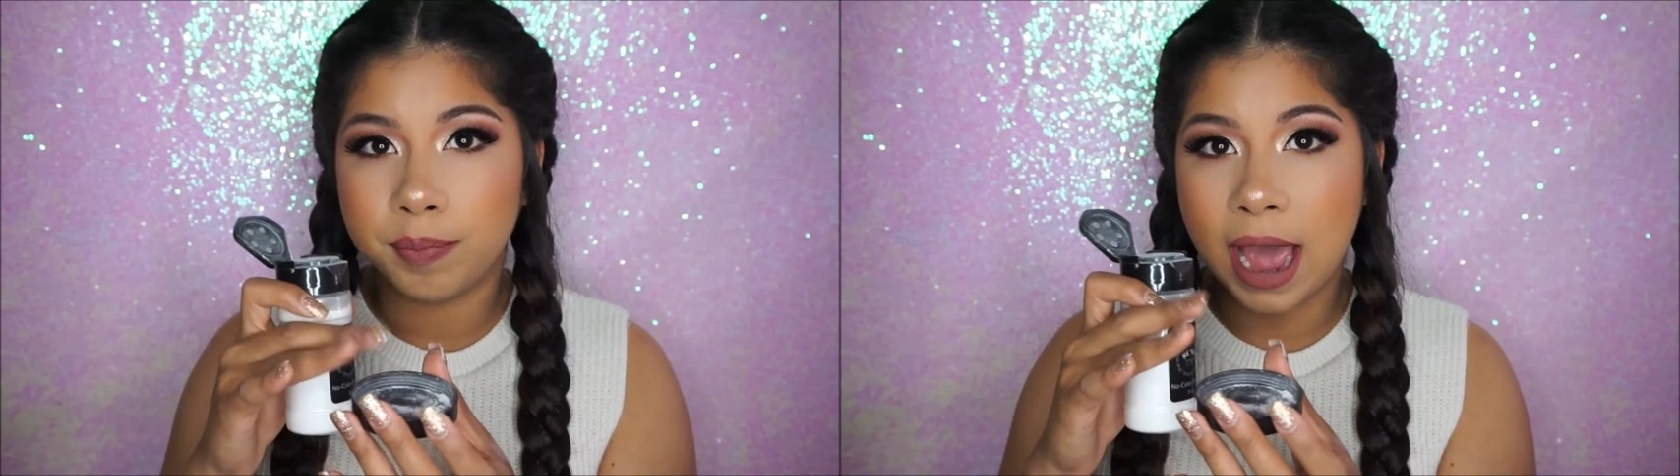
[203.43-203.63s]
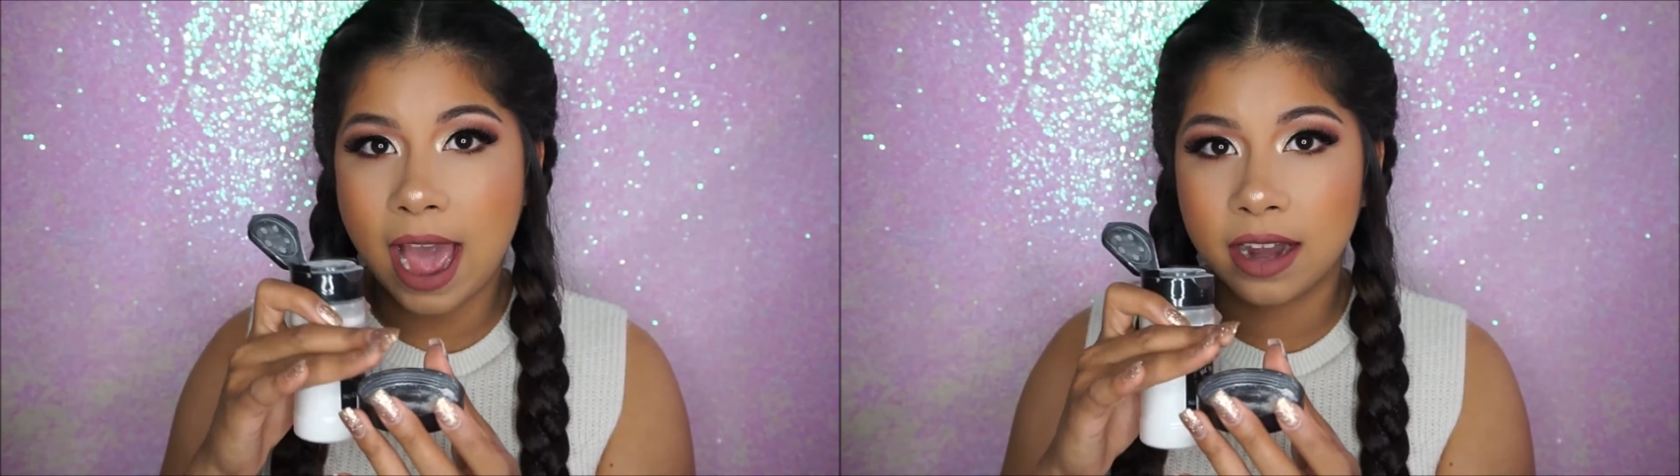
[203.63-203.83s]

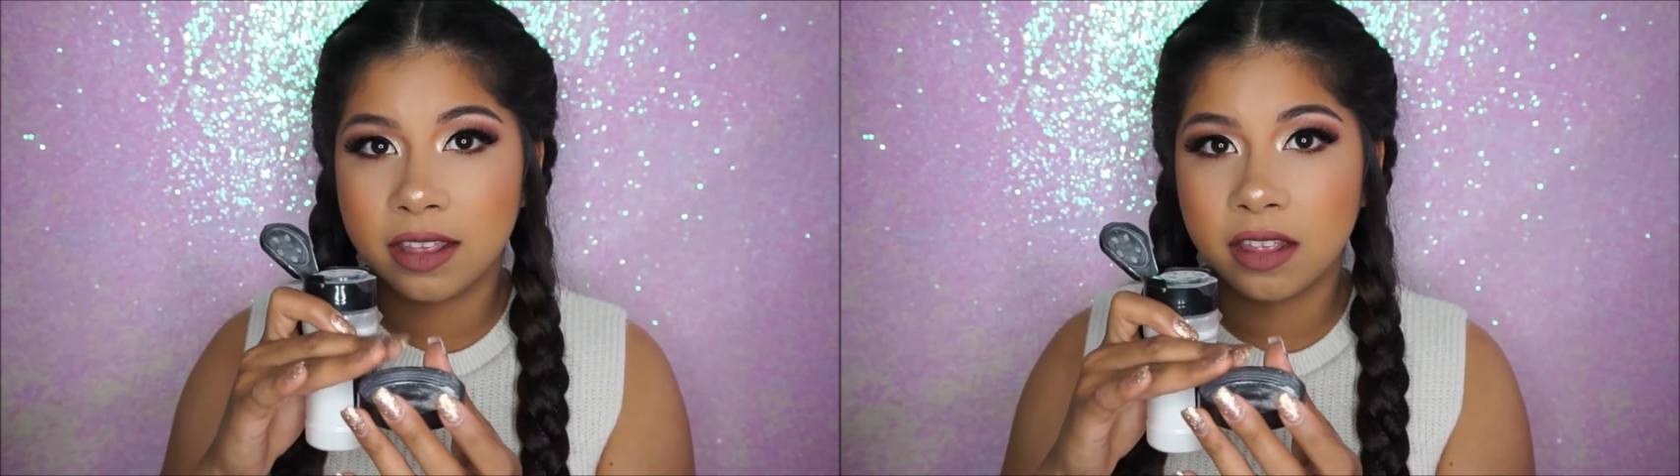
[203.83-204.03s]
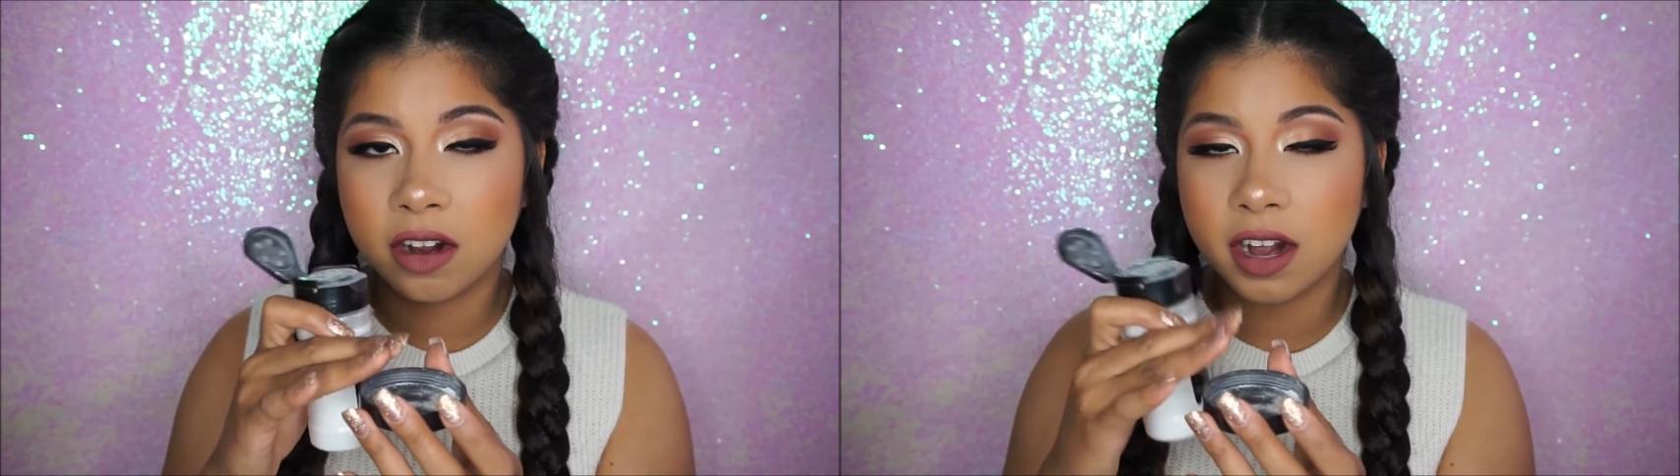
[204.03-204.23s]
pad
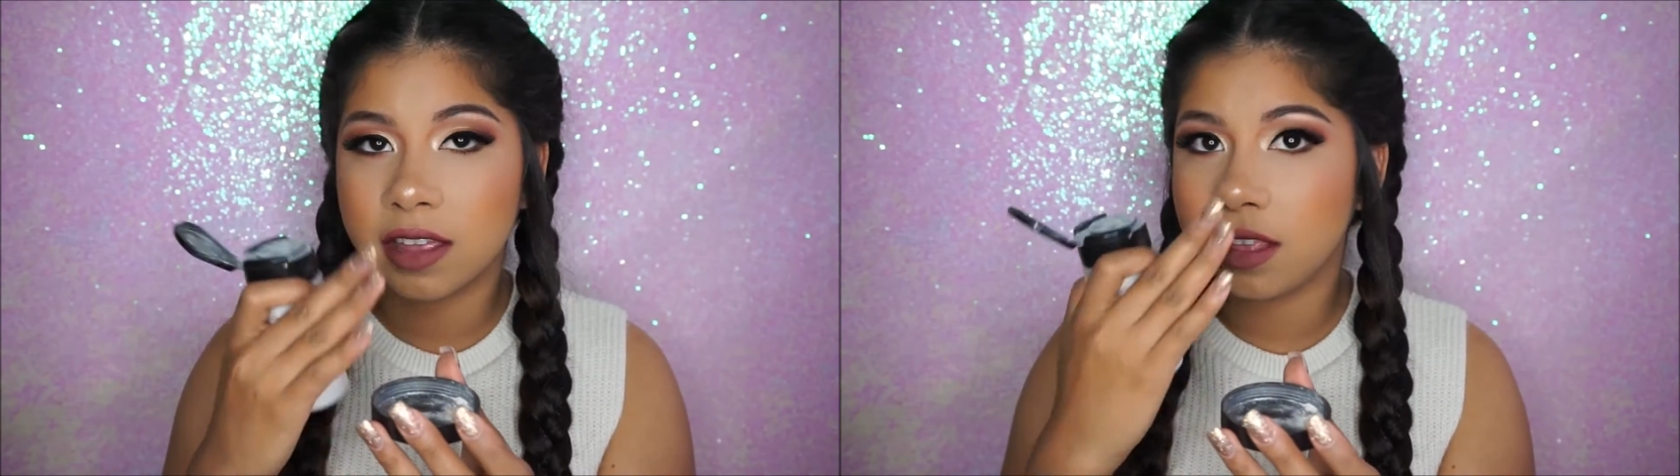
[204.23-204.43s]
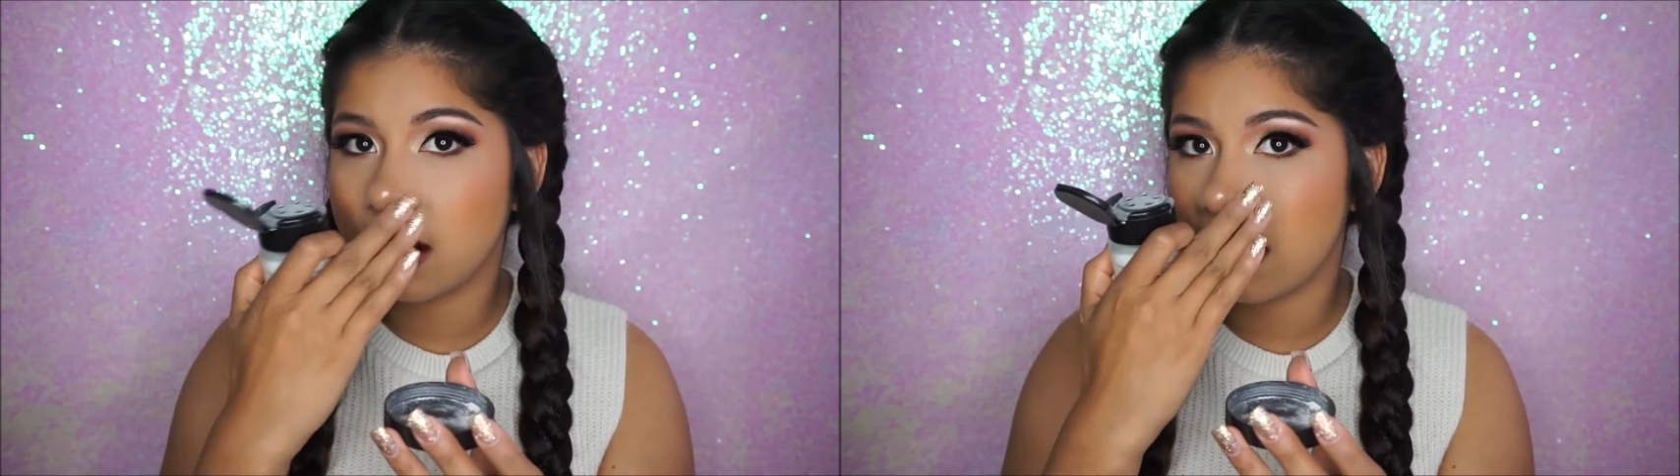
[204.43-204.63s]
in there,
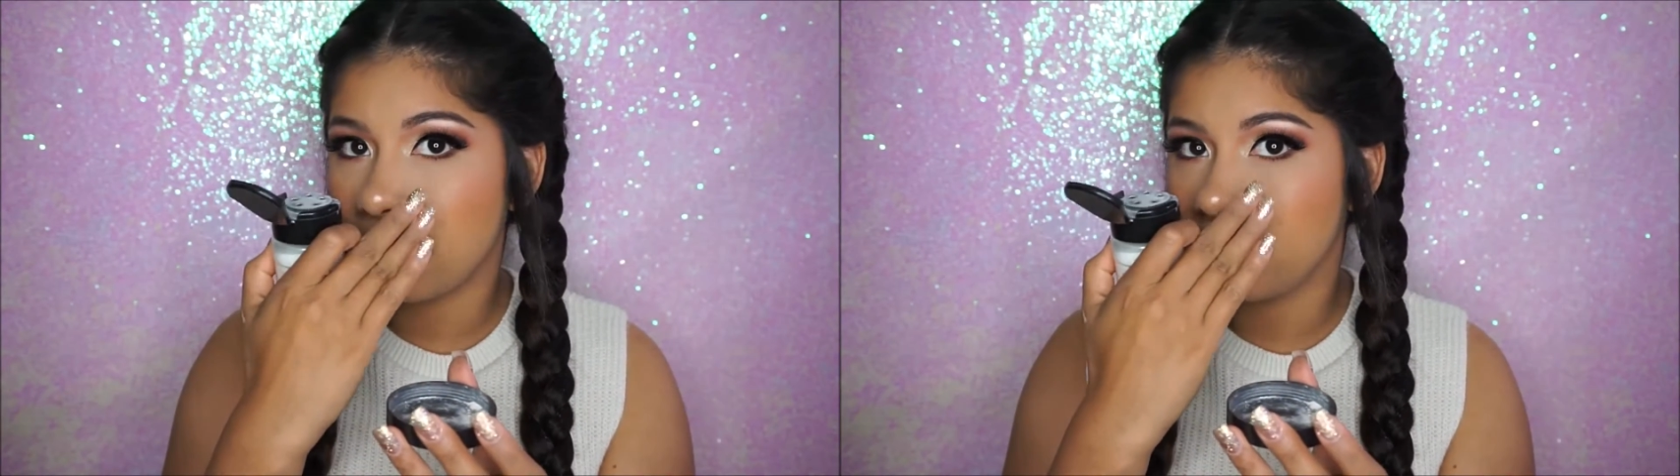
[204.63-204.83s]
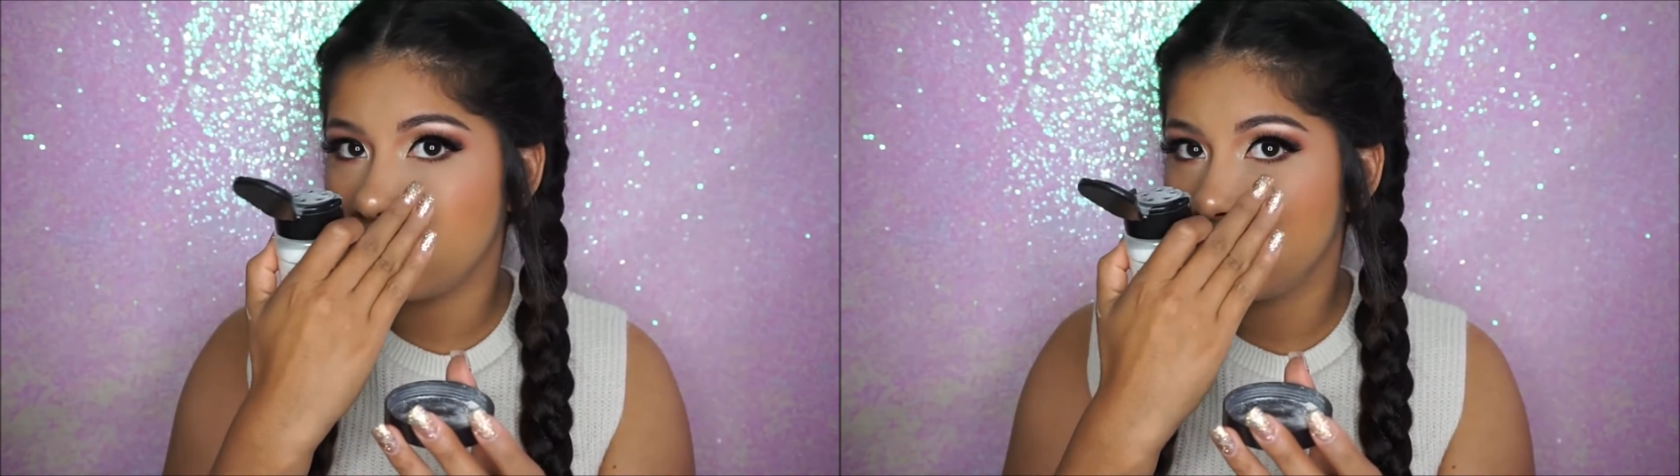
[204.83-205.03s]
and then I